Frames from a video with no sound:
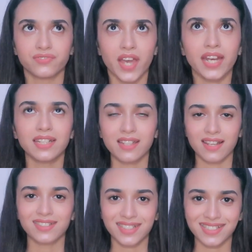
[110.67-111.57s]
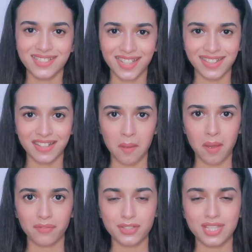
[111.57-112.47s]
very delicate skin
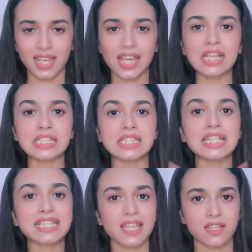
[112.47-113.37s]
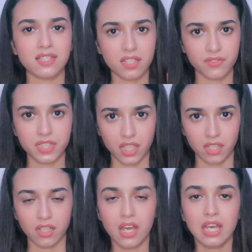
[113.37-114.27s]
type I would say is sensitive
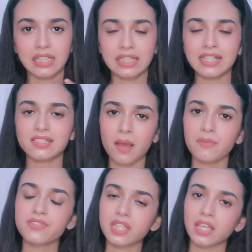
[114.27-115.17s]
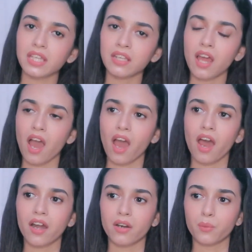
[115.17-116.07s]
skin. These type of skin
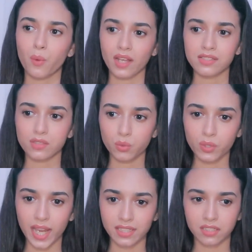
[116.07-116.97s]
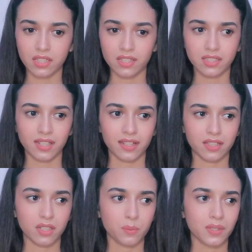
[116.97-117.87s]
are ones who get
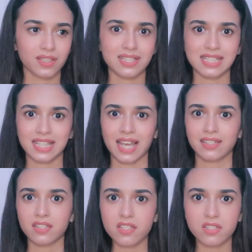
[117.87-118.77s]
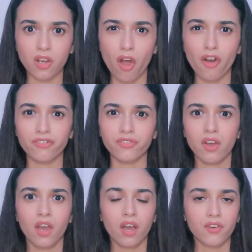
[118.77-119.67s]
irritated with the slightest of
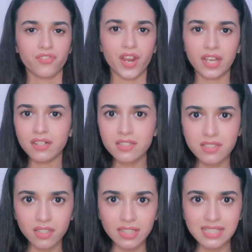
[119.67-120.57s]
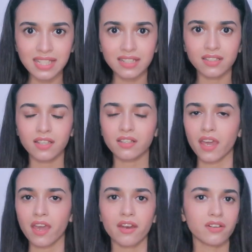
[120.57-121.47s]
fragrance in the
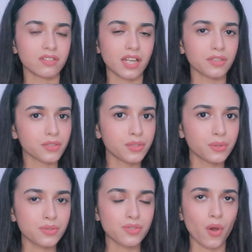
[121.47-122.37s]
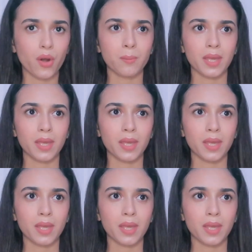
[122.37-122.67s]
skincare that you use